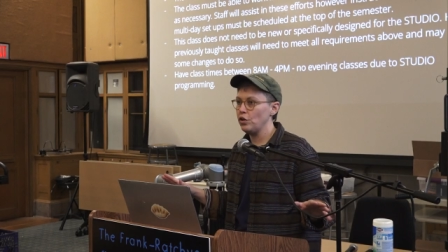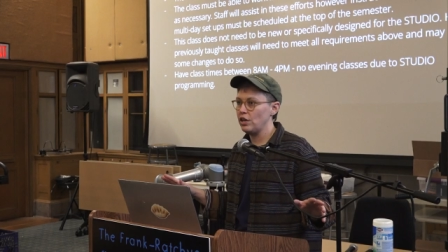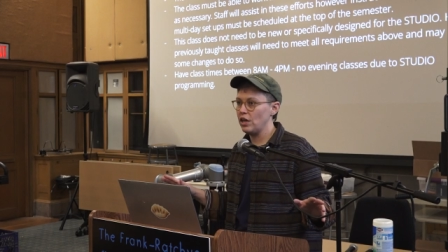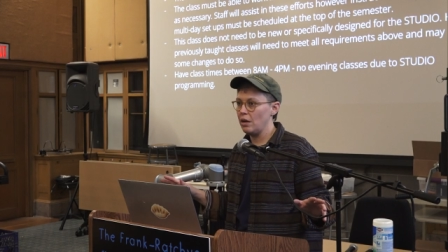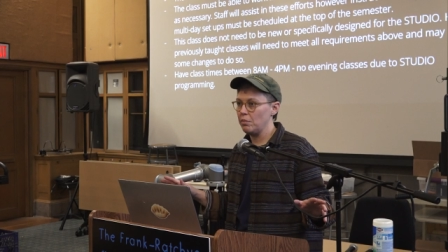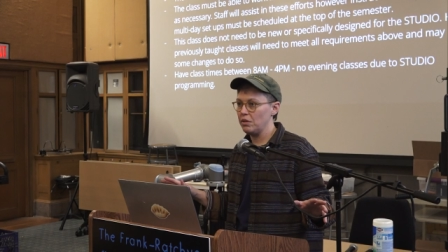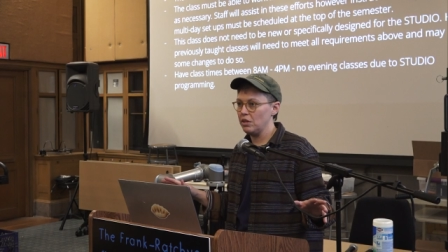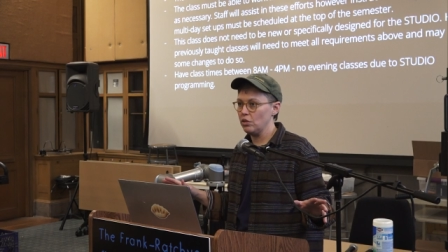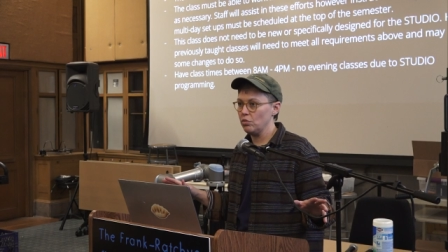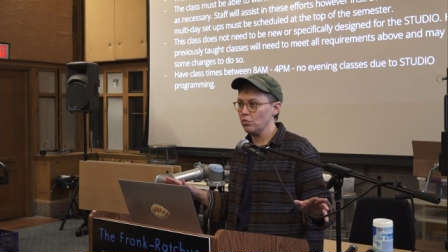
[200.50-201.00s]
you
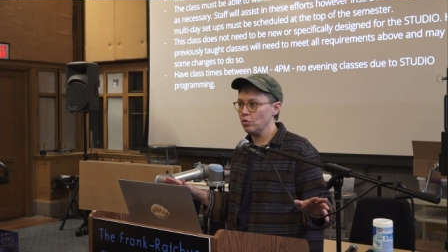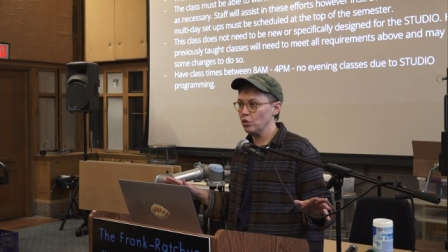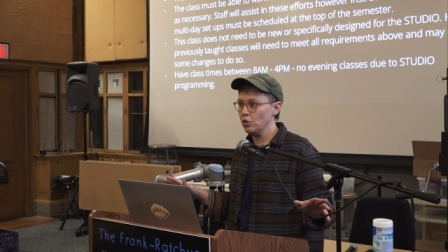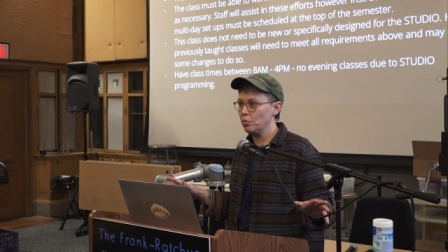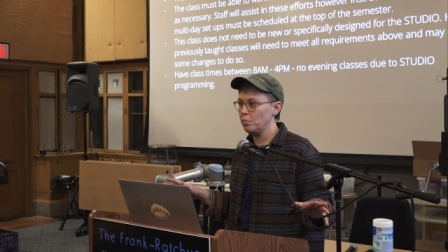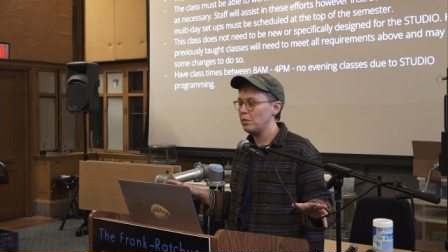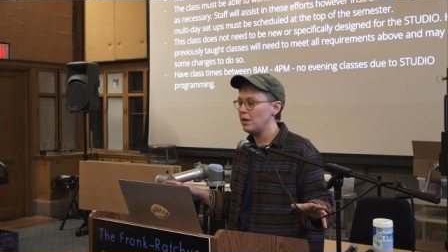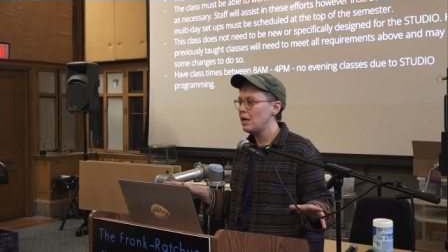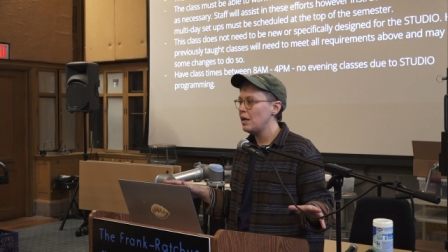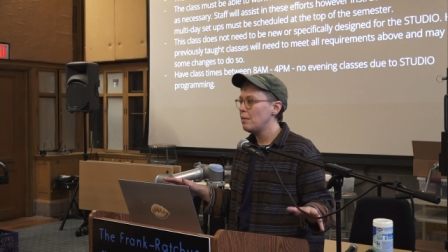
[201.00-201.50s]
come in the
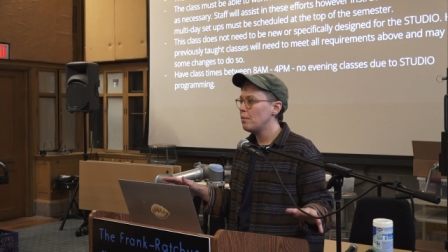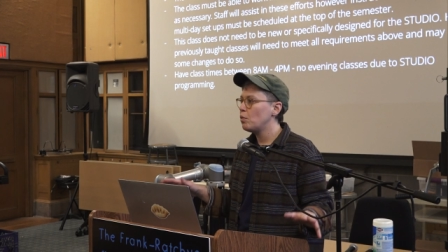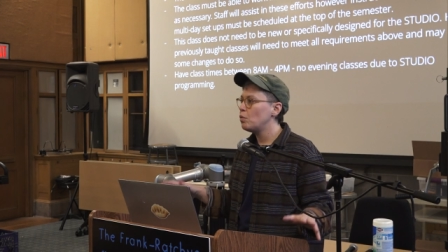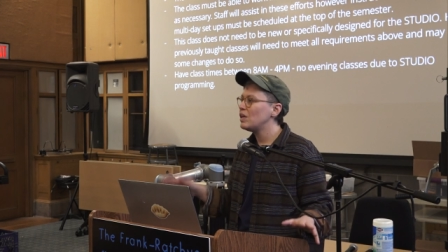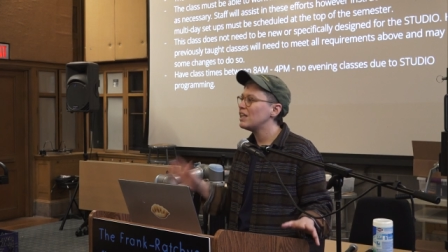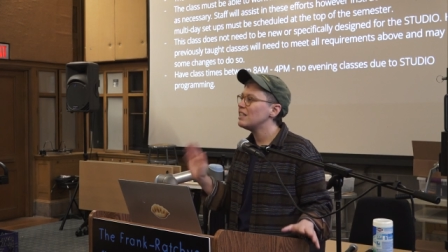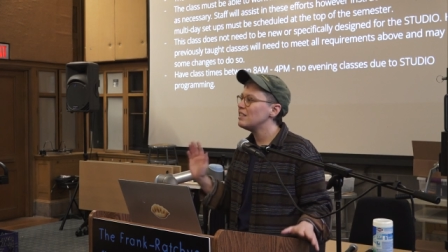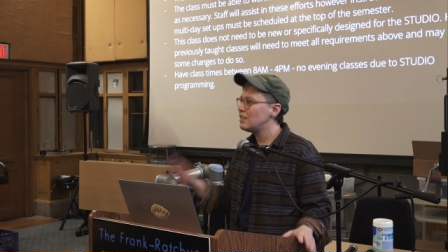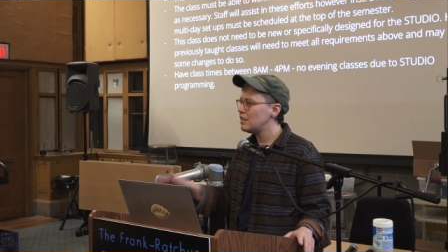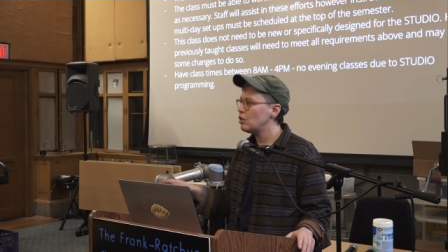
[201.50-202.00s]
room, but
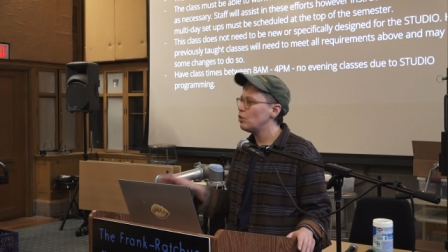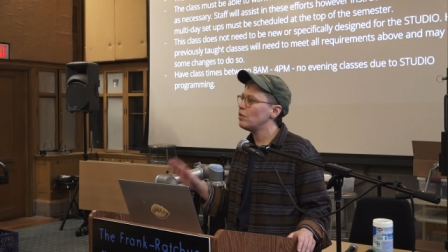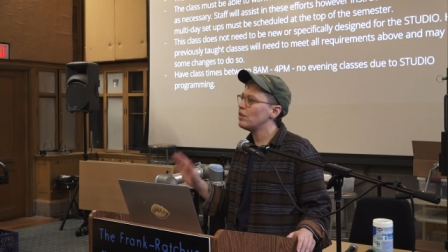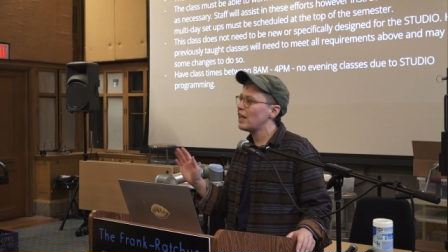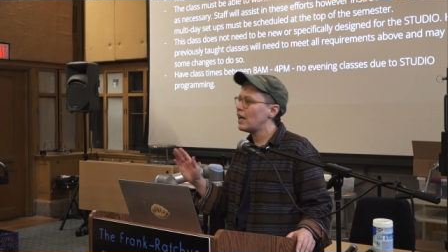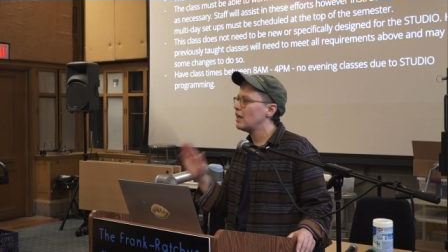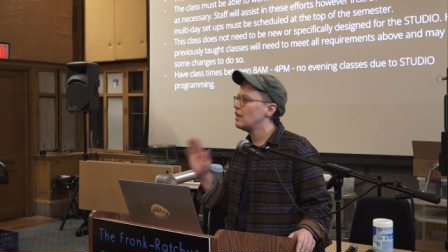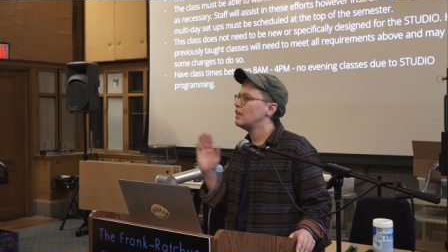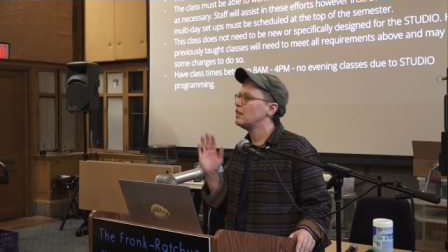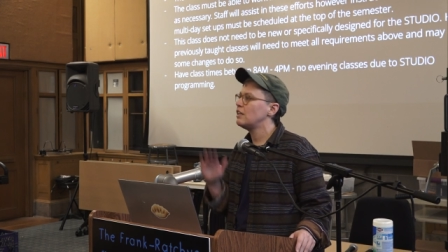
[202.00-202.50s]
we can deal with
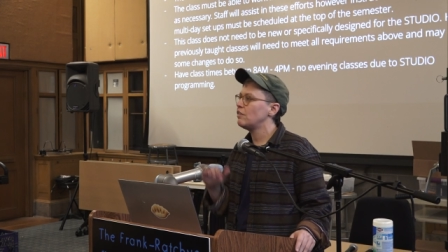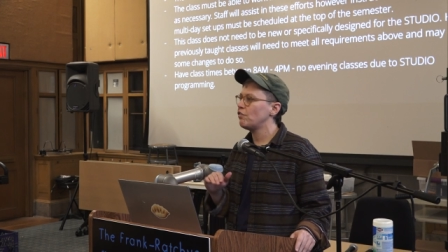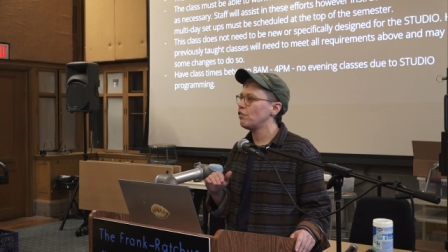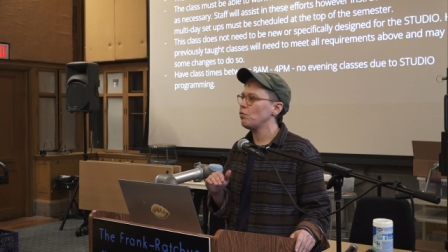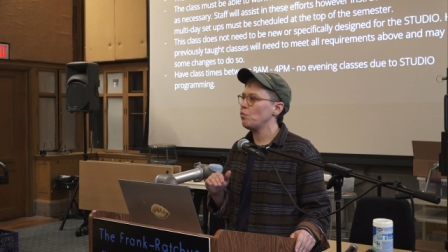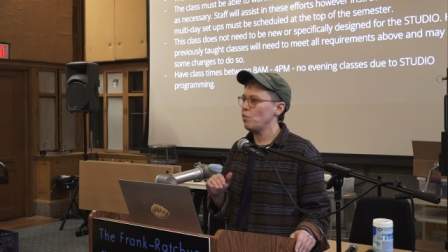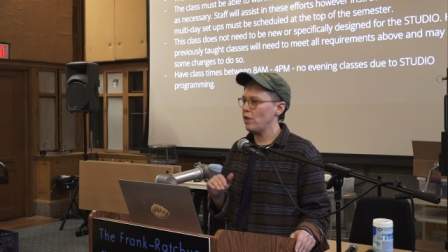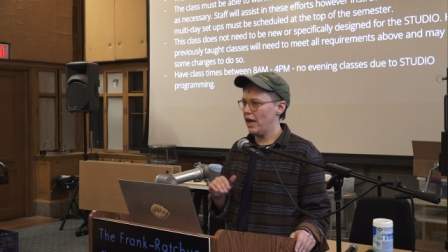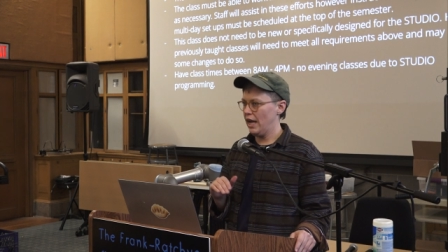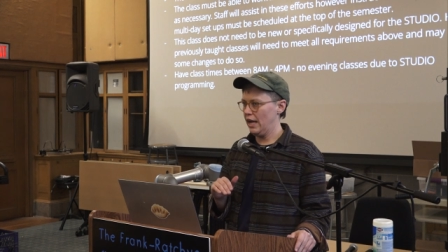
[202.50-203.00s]
that in a
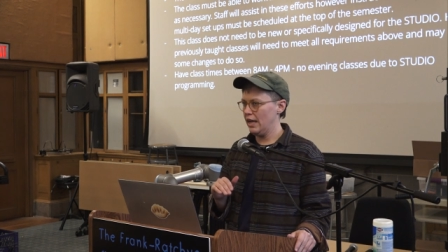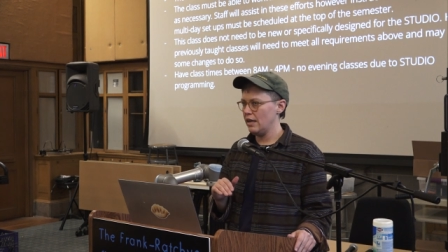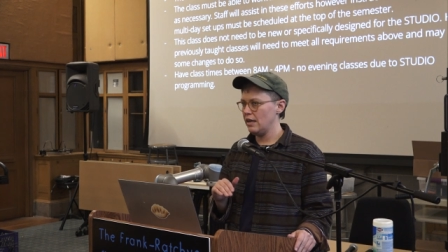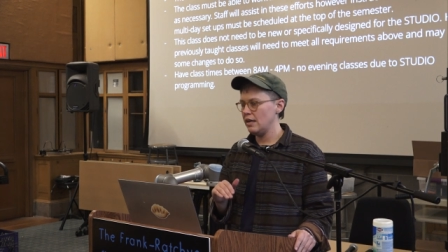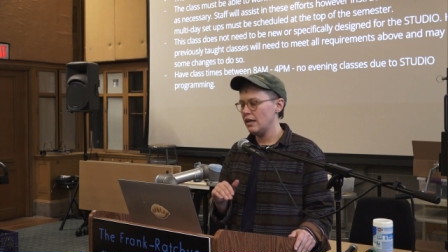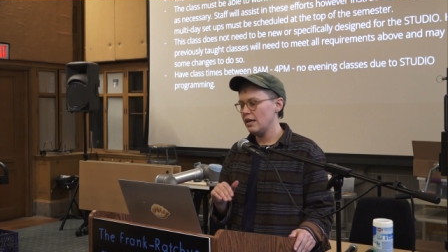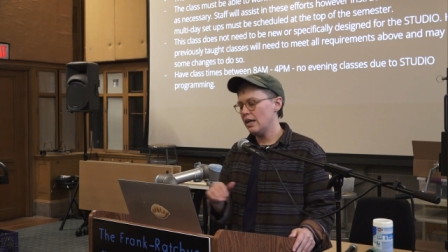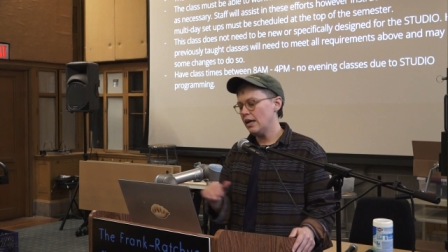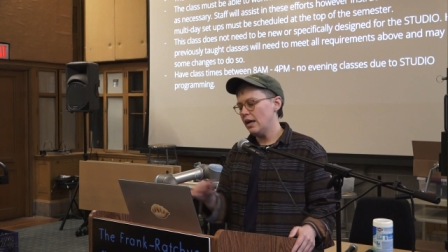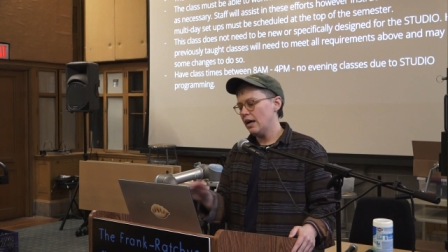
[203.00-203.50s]
different
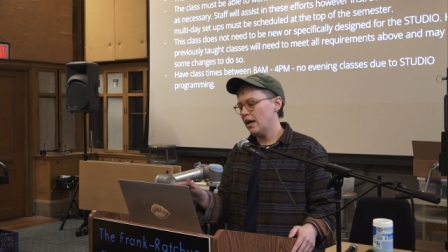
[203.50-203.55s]
way,